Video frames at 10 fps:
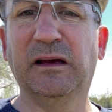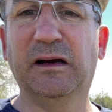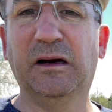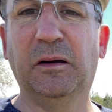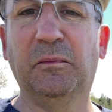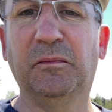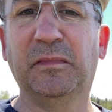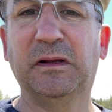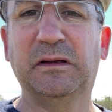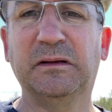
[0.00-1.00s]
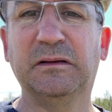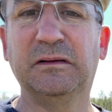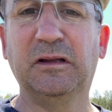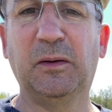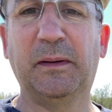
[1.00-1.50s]
A
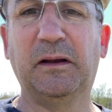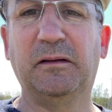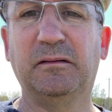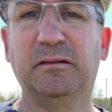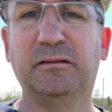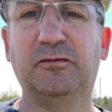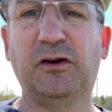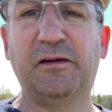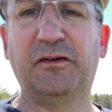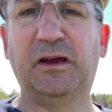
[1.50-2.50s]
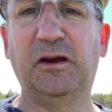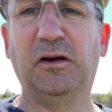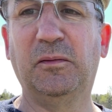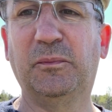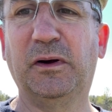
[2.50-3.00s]
little bit of traffic
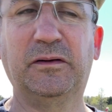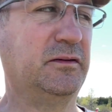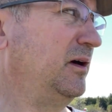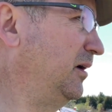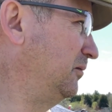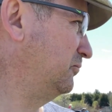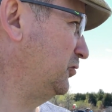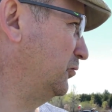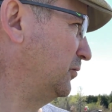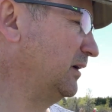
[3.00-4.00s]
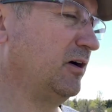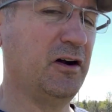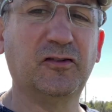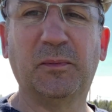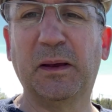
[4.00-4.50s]
here, but 2-3
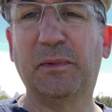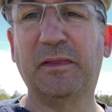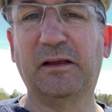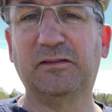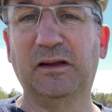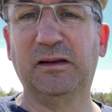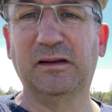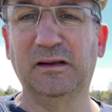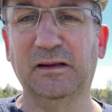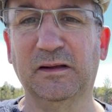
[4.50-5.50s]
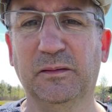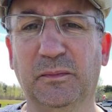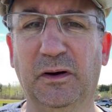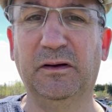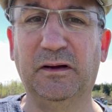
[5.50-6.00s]
cars maybe, that's it.
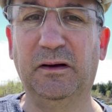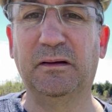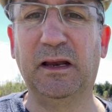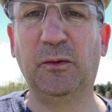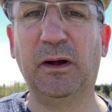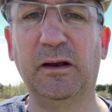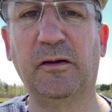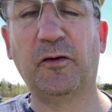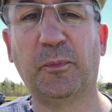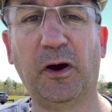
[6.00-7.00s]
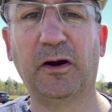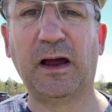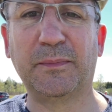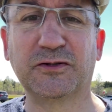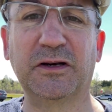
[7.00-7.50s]
But anyway, another park
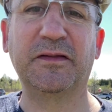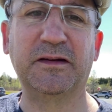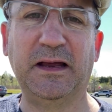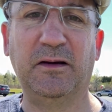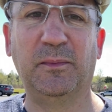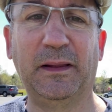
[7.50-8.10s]
option in the town of